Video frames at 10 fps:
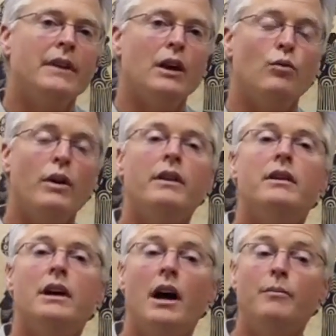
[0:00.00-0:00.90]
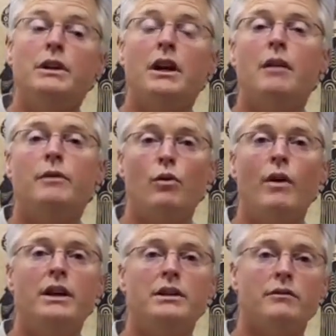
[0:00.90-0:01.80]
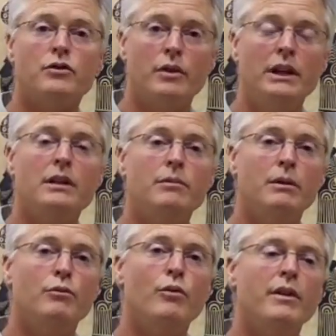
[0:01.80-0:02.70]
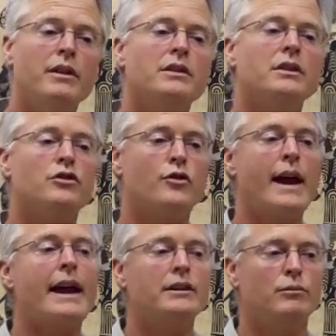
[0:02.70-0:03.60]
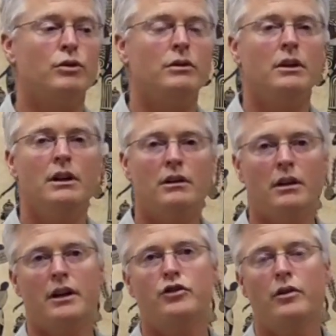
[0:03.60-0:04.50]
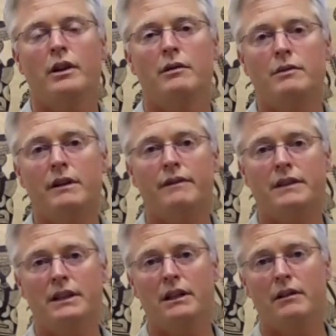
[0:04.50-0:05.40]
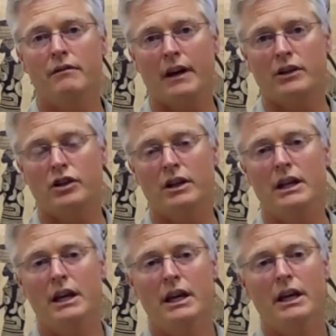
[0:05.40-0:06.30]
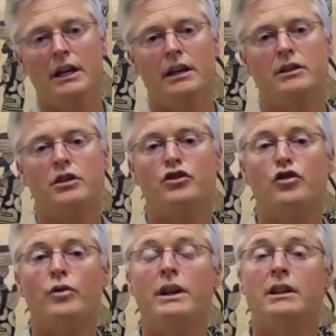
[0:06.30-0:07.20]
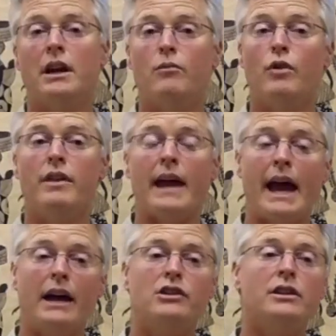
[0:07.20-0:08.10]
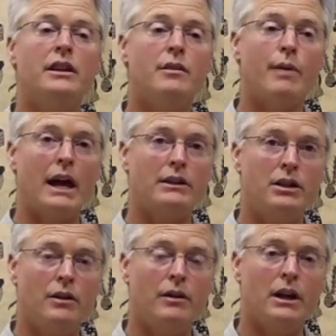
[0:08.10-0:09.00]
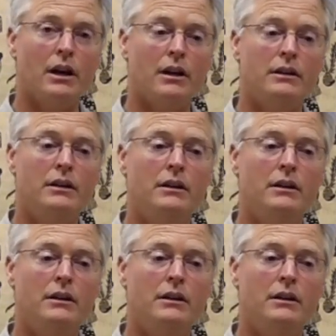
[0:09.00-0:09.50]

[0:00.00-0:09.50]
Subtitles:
And one of the up-and-coming ways of treating people with this intractable Clostridium difficile infection is to treat them with actually the bacteria